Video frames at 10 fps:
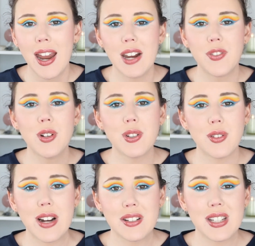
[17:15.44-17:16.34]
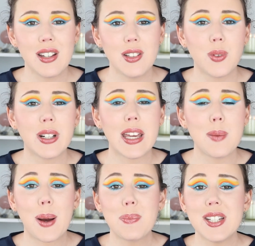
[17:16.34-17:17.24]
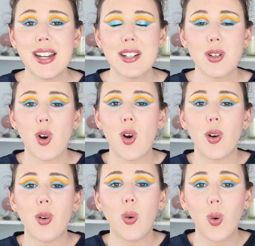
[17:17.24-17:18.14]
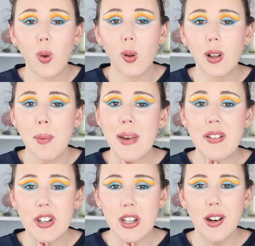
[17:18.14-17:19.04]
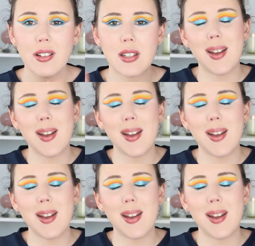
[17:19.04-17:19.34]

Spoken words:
If you're new around here and you want to keep up to date on all my videos,